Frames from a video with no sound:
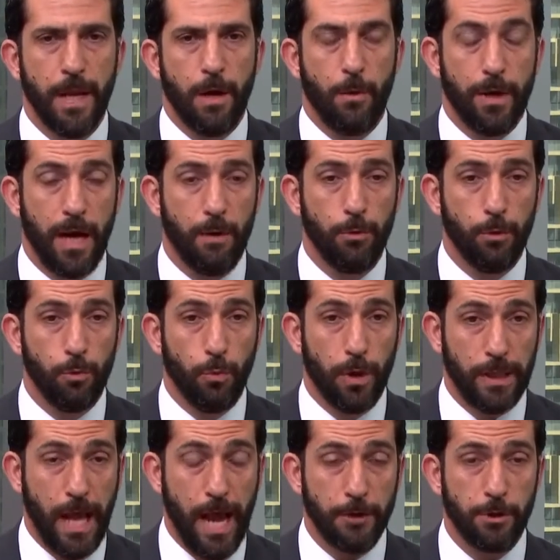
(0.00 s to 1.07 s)
What I
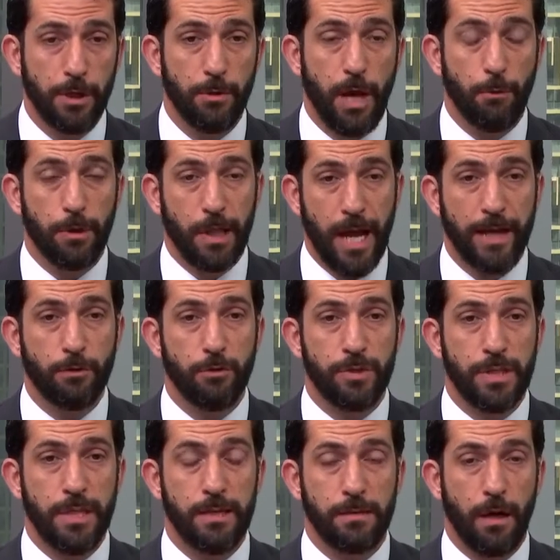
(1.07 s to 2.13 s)
would like to
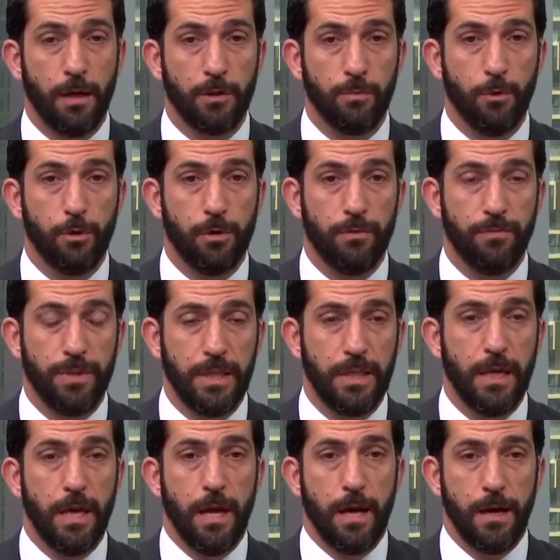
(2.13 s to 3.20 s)
see is a lot more of the
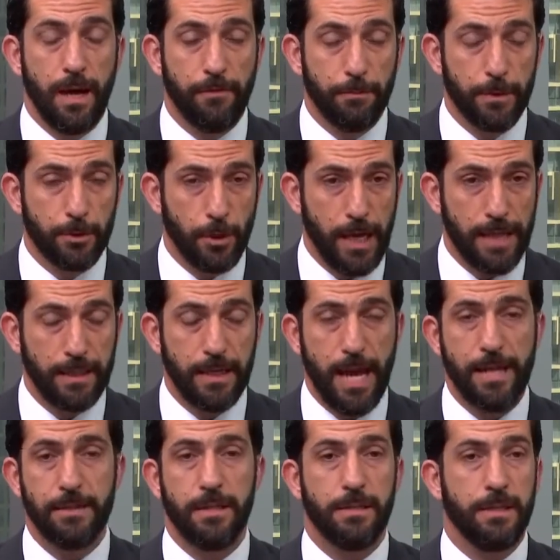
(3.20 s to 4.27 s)
government-related
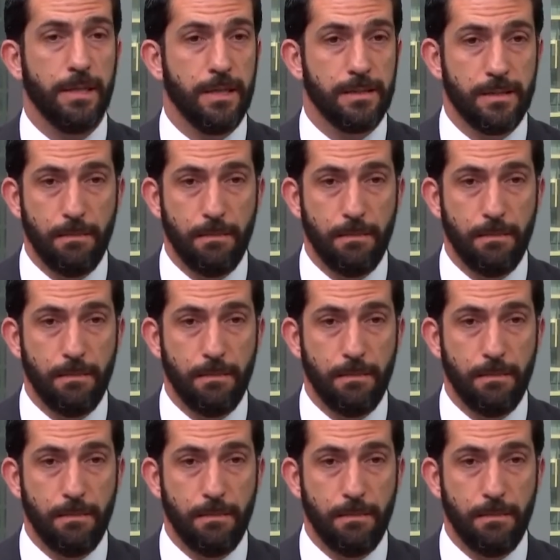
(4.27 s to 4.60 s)
entities,